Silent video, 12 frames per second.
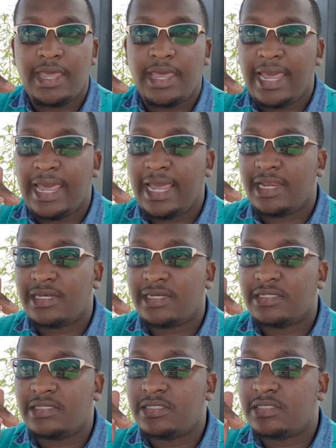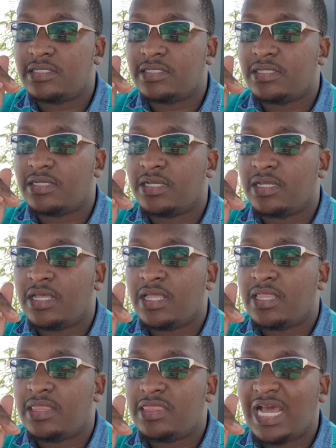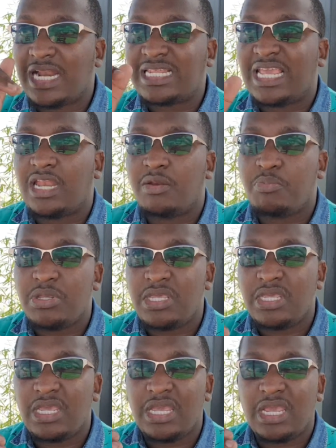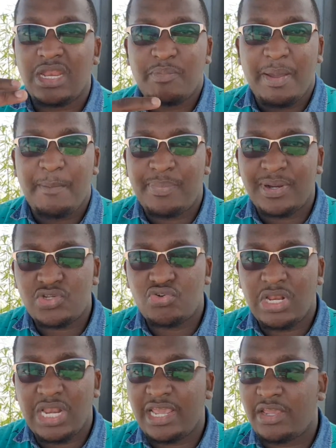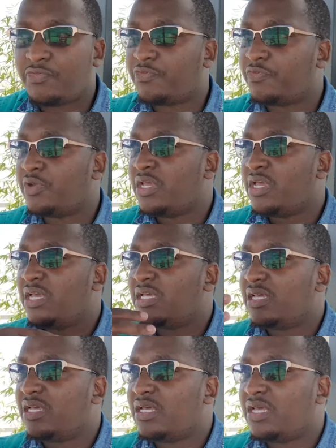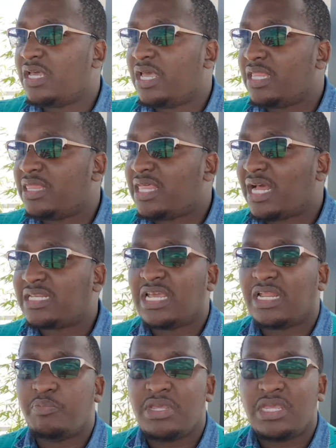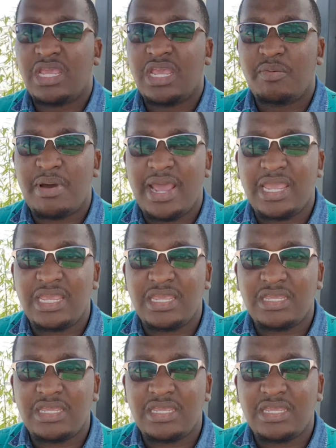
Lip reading: And that can be in my personal life, that can be in my